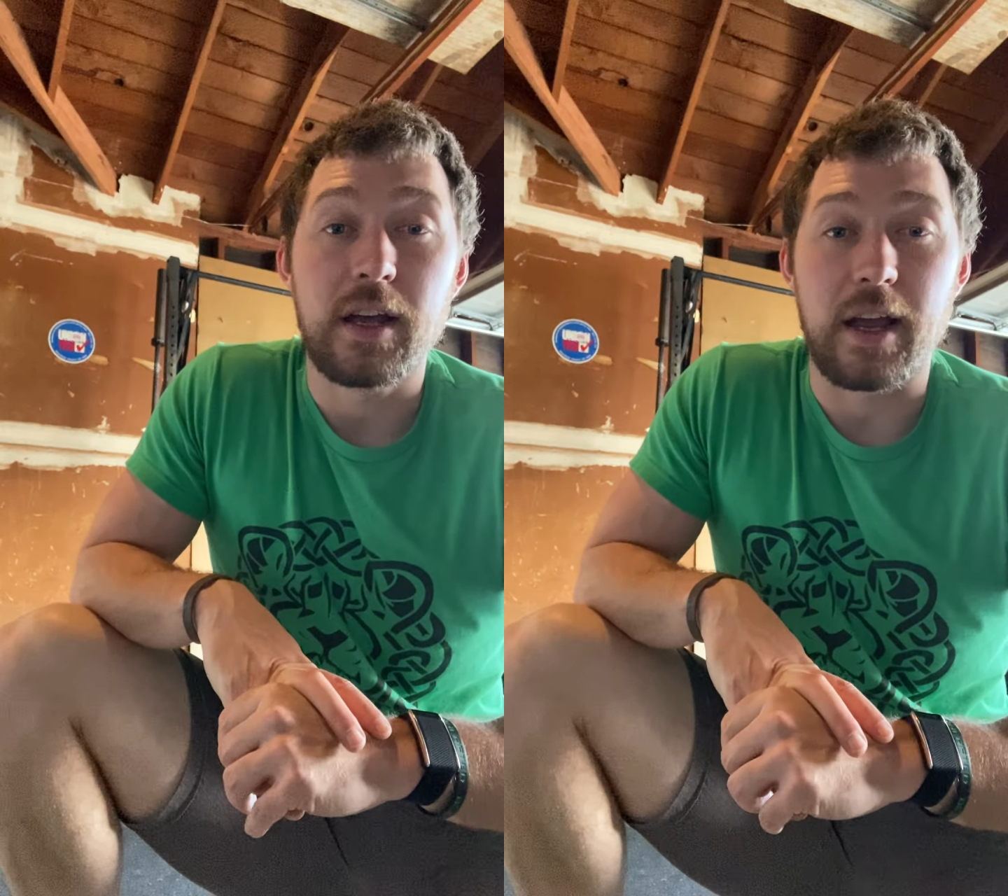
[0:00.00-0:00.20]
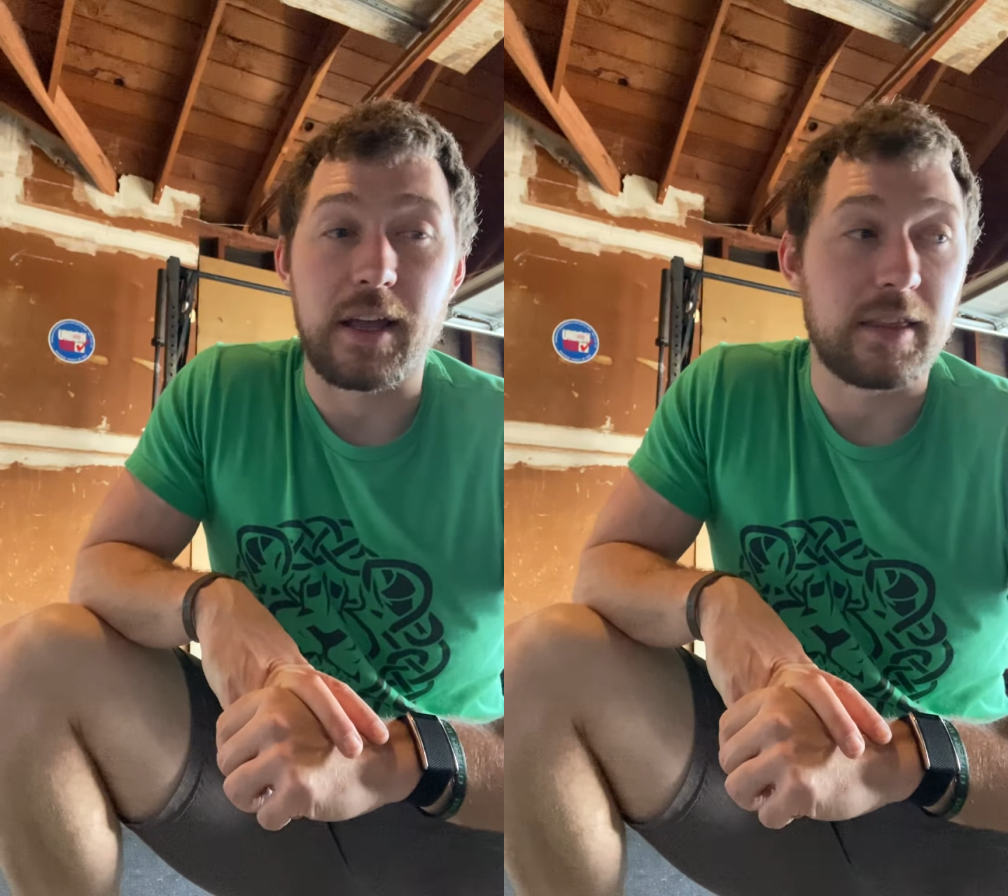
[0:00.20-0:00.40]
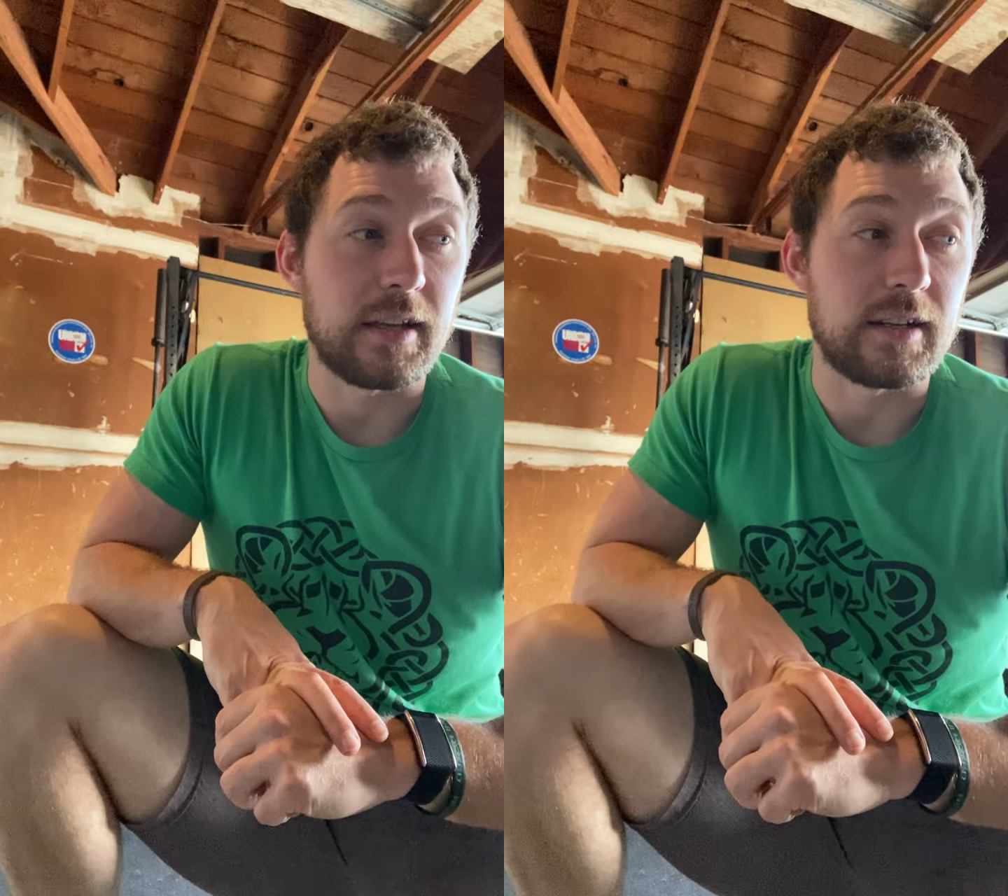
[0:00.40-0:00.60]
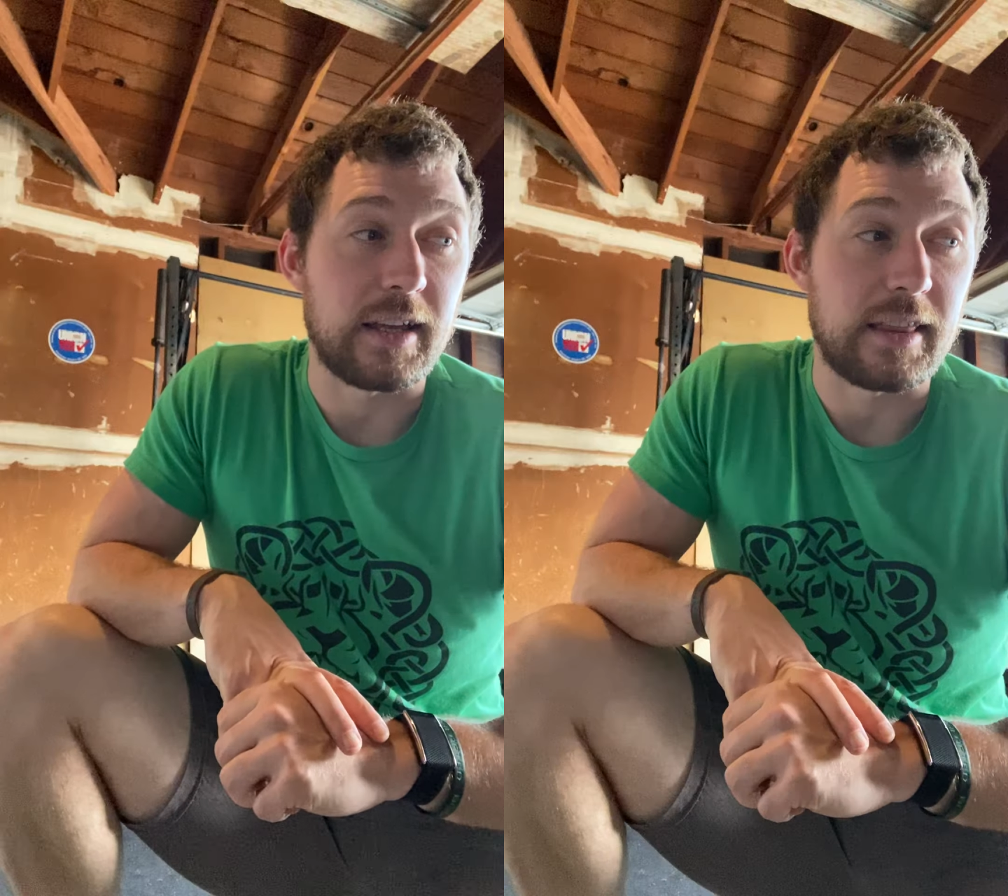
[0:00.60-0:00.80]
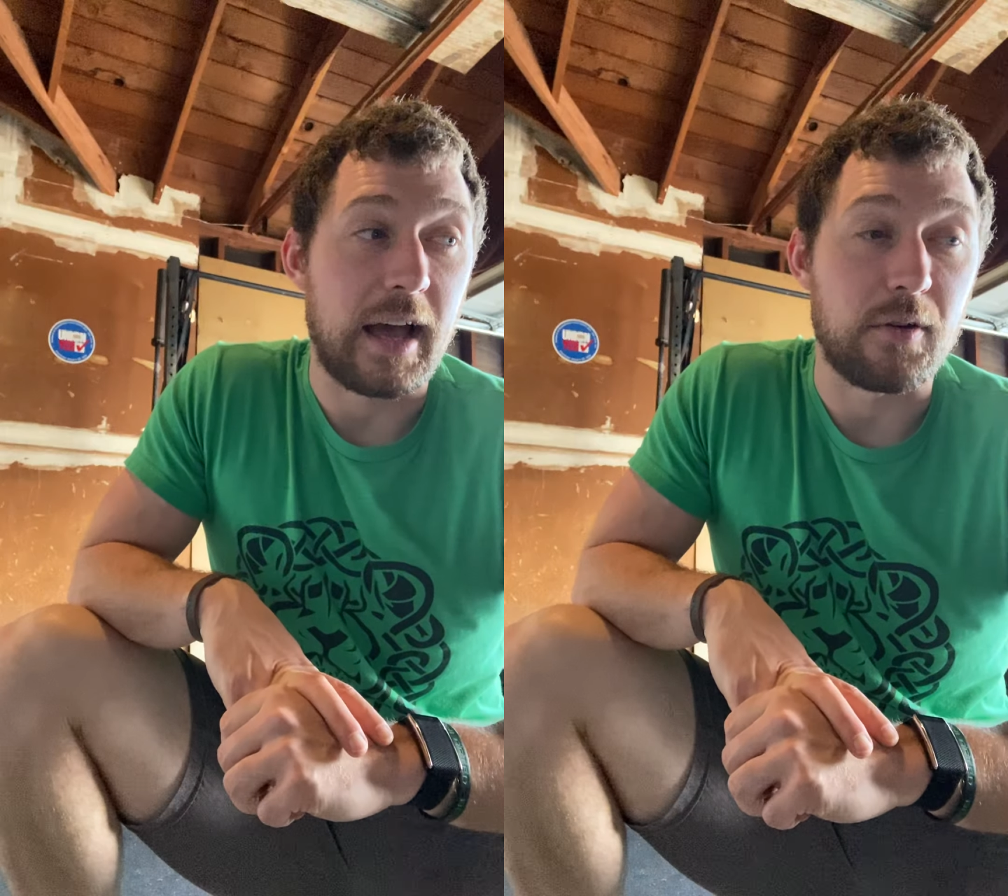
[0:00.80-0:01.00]
Anything
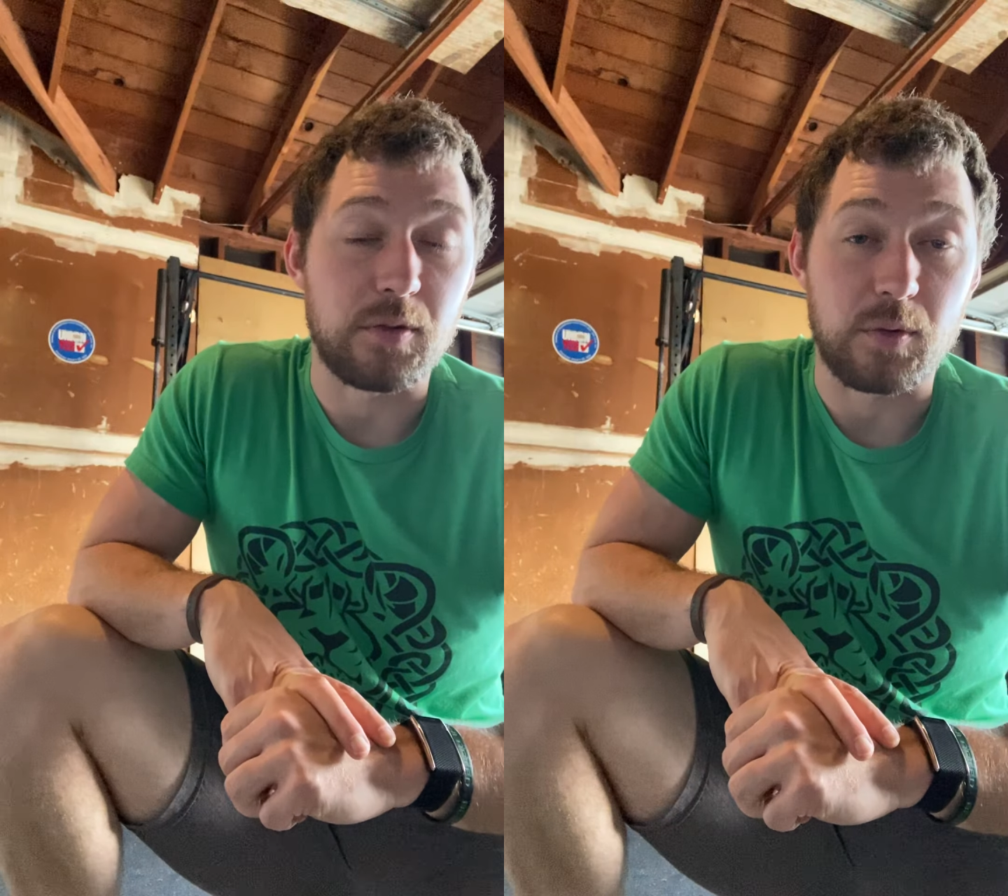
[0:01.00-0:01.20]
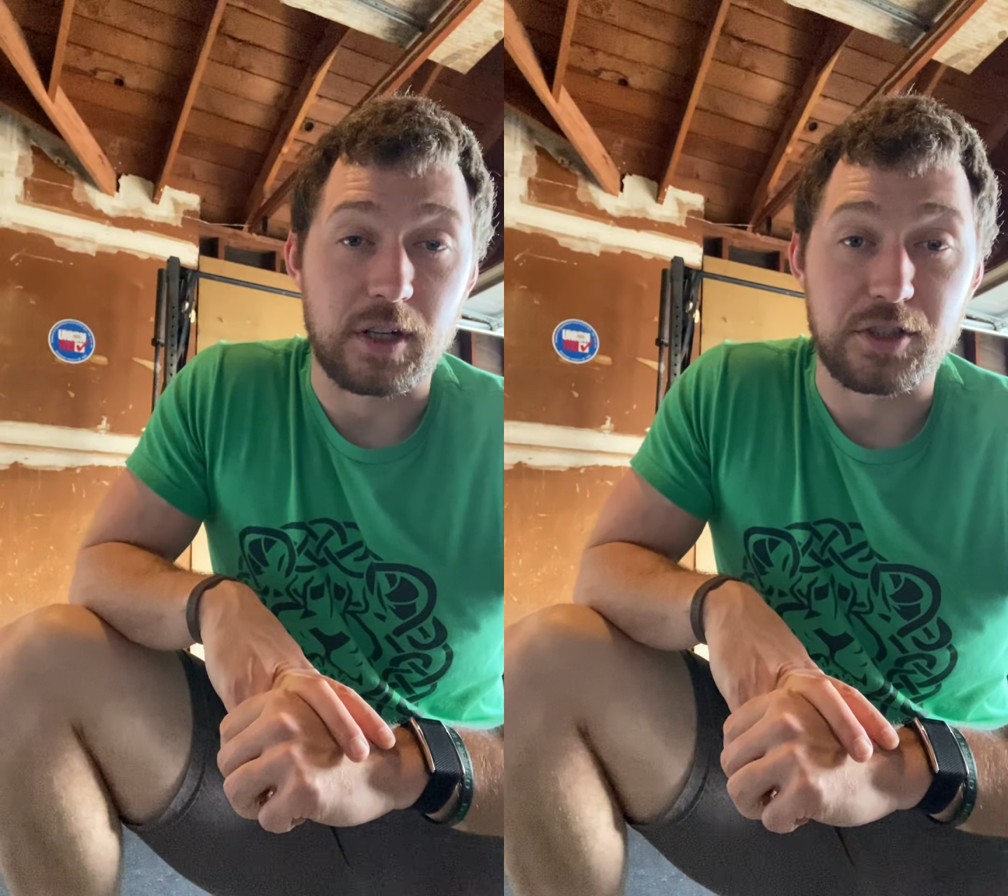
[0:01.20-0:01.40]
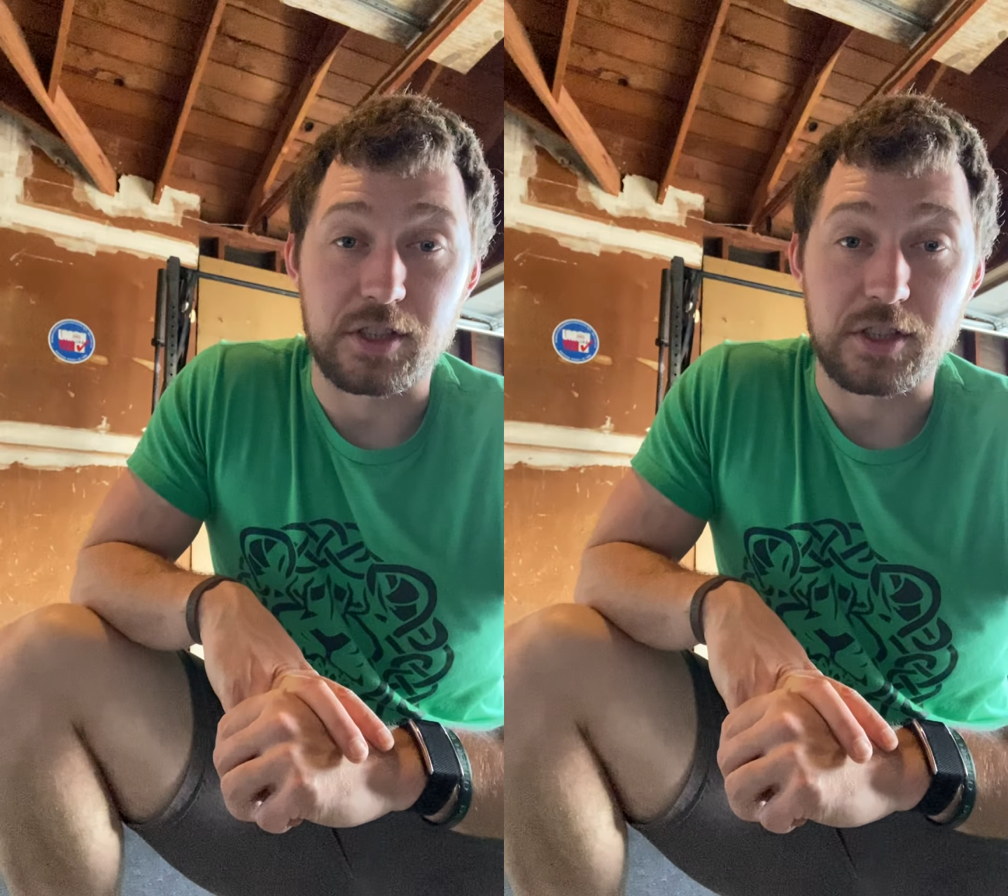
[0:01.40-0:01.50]
like that would work